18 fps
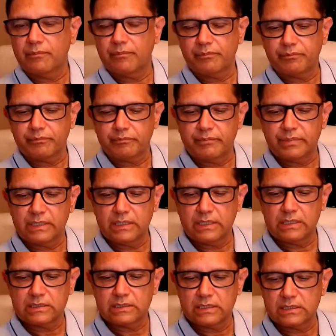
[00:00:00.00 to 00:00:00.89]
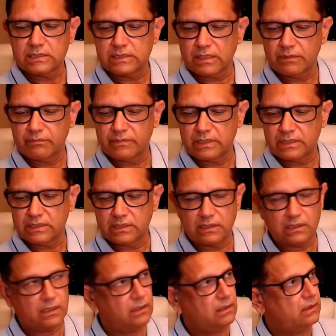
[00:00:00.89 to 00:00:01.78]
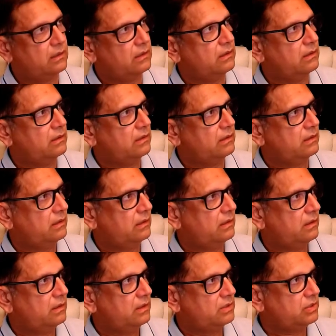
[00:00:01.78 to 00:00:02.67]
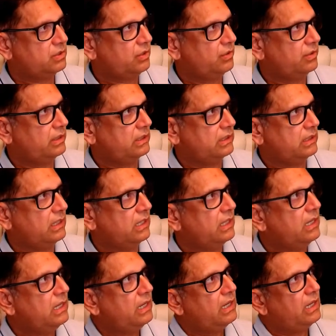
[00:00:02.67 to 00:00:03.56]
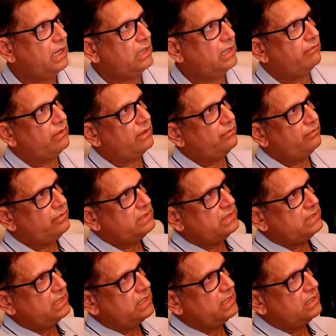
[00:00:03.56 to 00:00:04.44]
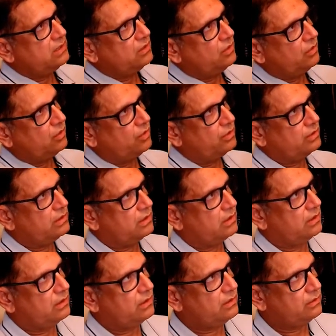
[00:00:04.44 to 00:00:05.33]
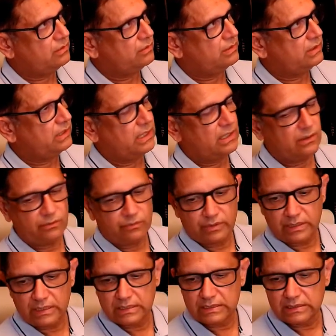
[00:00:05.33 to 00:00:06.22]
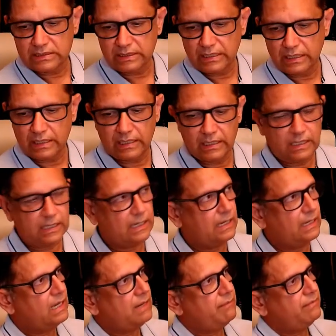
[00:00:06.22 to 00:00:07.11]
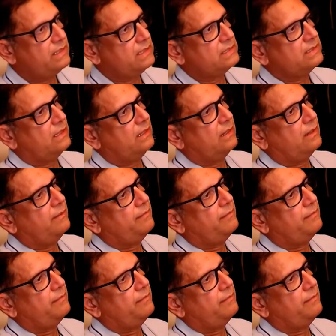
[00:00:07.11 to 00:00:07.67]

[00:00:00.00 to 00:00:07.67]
peace, submission, or security. And when we change the order around and we say Lamisa,